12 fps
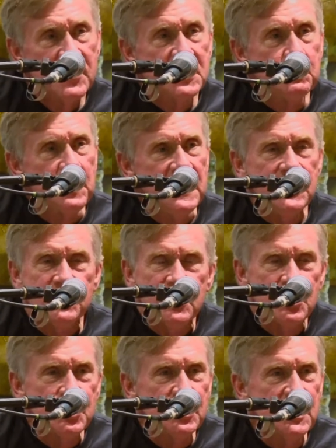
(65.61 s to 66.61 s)
This piece
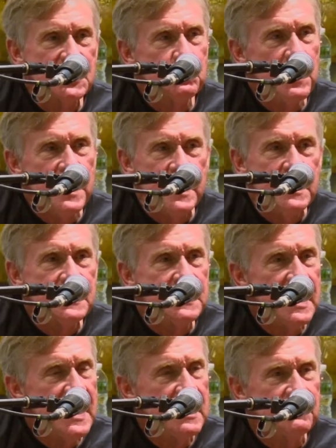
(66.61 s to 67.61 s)
of shit's been
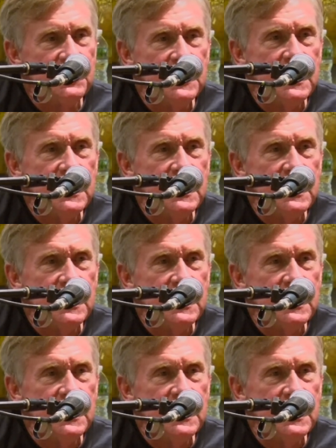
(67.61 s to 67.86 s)
dying for